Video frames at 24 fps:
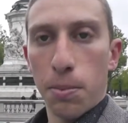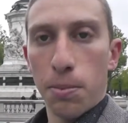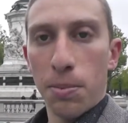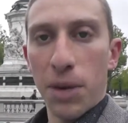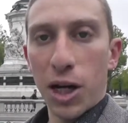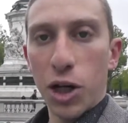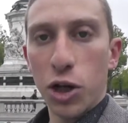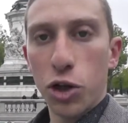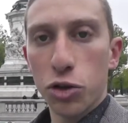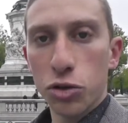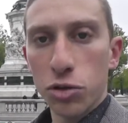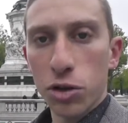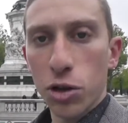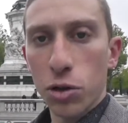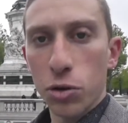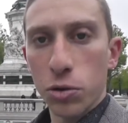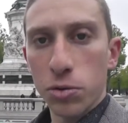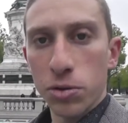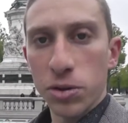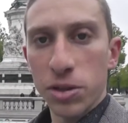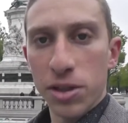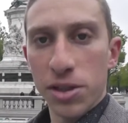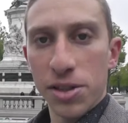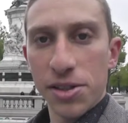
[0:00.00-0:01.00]

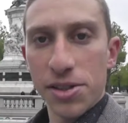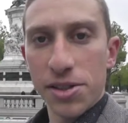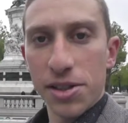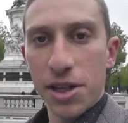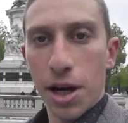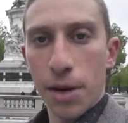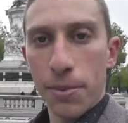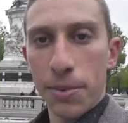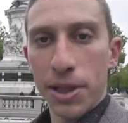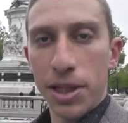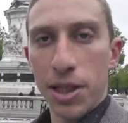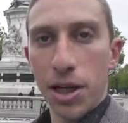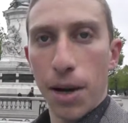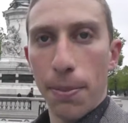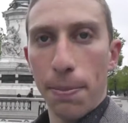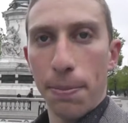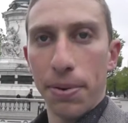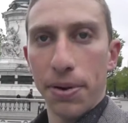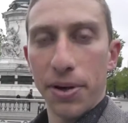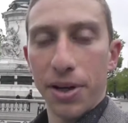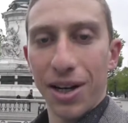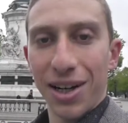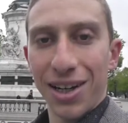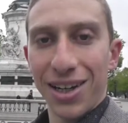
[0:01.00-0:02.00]
Macron is coming up
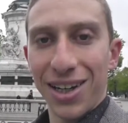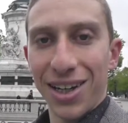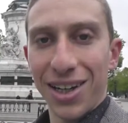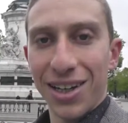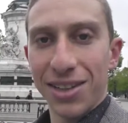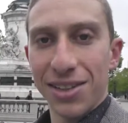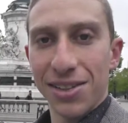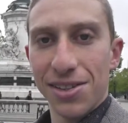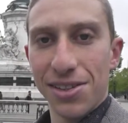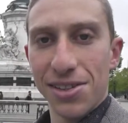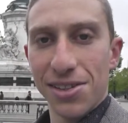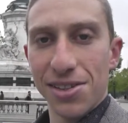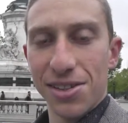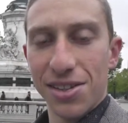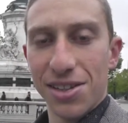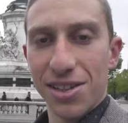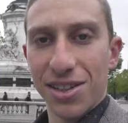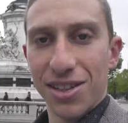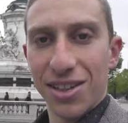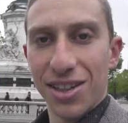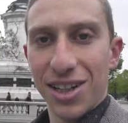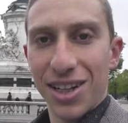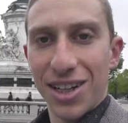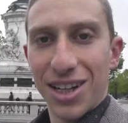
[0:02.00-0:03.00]

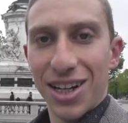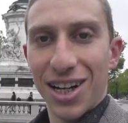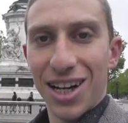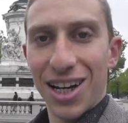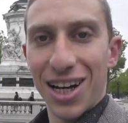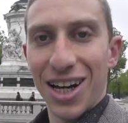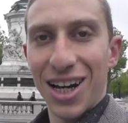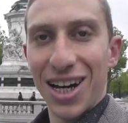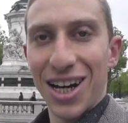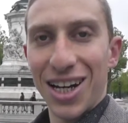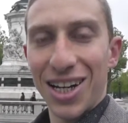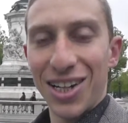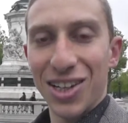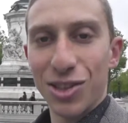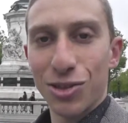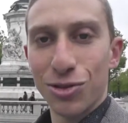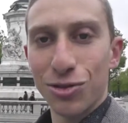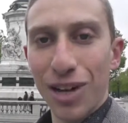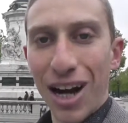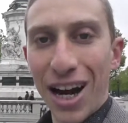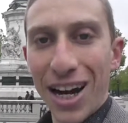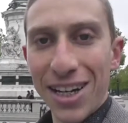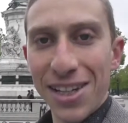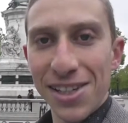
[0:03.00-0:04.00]
against a
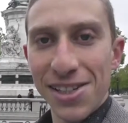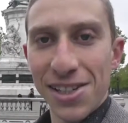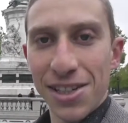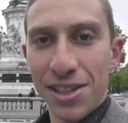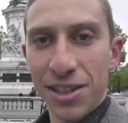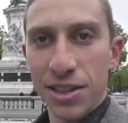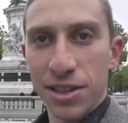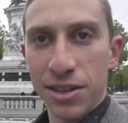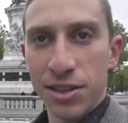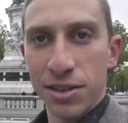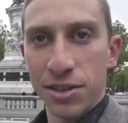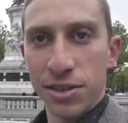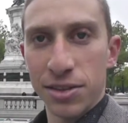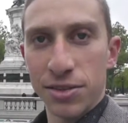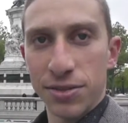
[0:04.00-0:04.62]
rising